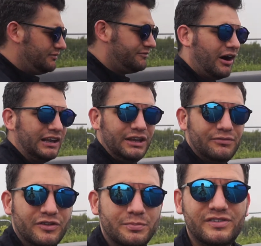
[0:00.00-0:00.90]
finally of
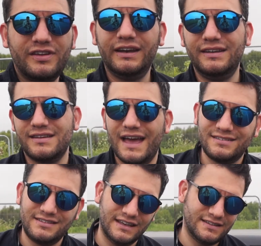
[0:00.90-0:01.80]
this Mercedes
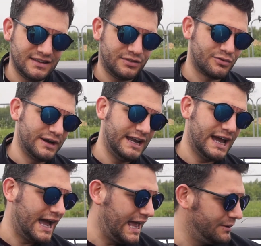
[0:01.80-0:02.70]
S63
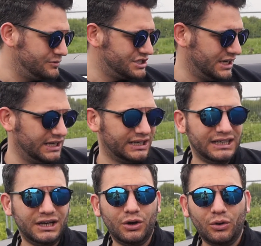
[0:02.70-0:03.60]
AMG?
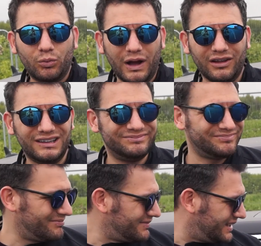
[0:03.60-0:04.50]
Well,
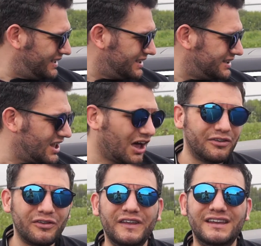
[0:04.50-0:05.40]
other
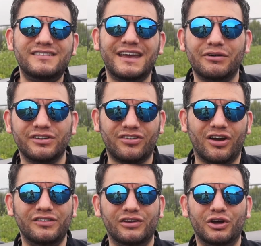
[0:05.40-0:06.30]
than the interior
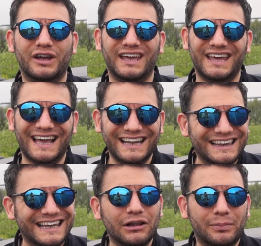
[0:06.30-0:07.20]
starting to look a
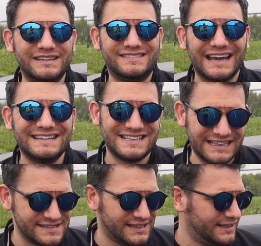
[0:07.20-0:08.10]
little bit
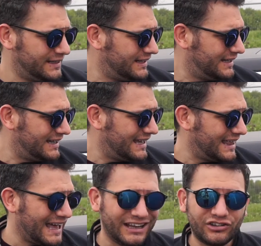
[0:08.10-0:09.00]
dated,
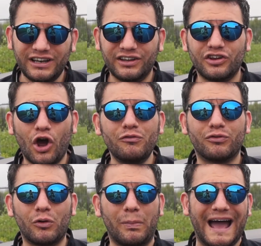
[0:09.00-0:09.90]
actually as an
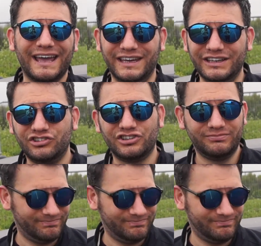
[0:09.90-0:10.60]
overall package,